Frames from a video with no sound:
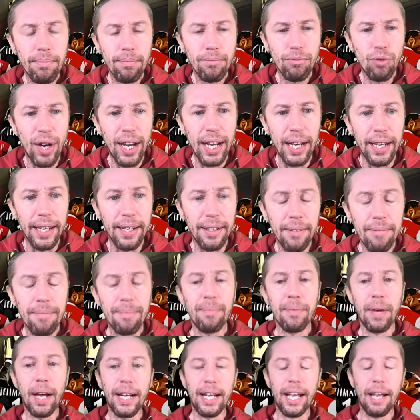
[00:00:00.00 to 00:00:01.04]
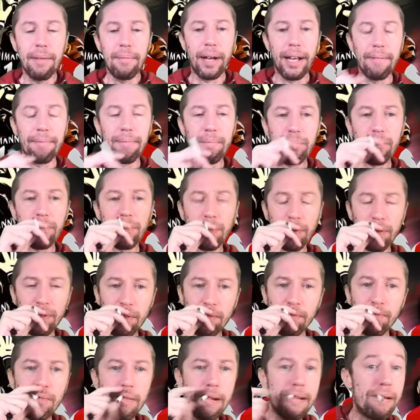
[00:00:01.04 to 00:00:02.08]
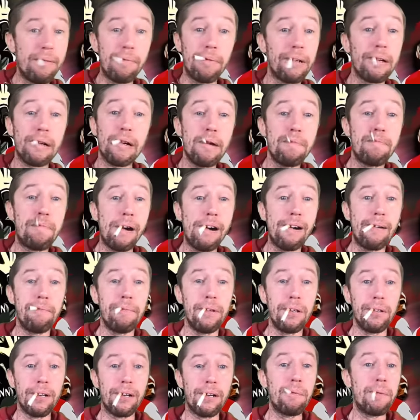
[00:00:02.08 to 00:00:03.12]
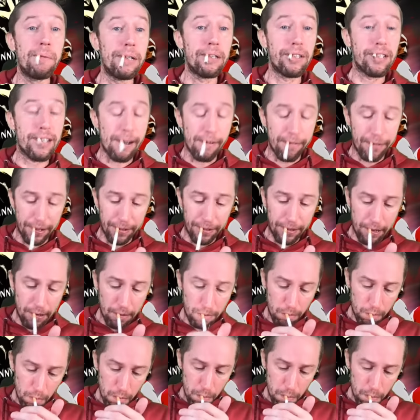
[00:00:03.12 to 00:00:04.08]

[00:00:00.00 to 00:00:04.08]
Really? Okay, mate. You didn't want to go Bayern Munich and win stuff then, no?